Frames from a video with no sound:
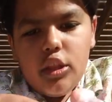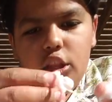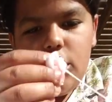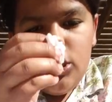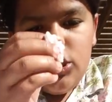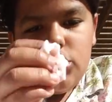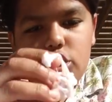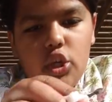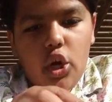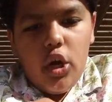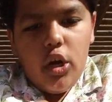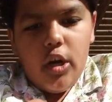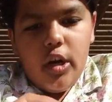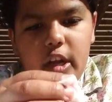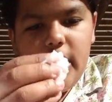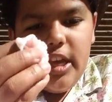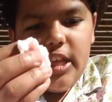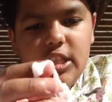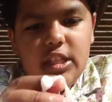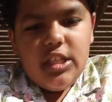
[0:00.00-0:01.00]
This
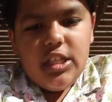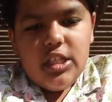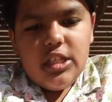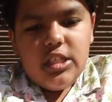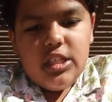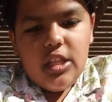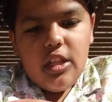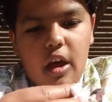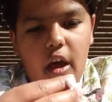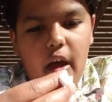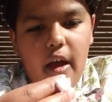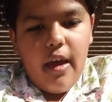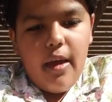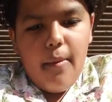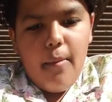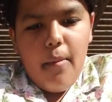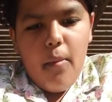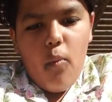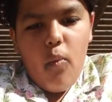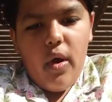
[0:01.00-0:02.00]
turned into
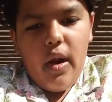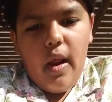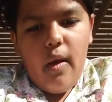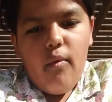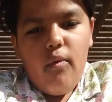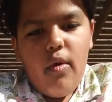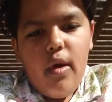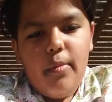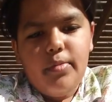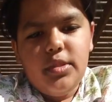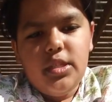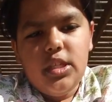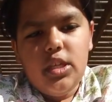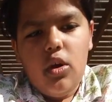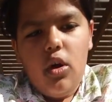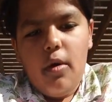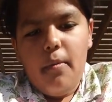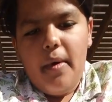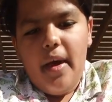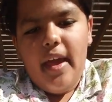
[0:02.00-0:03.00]
slime when I rubbed it
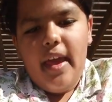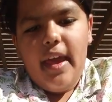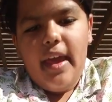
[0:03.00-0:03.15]
on my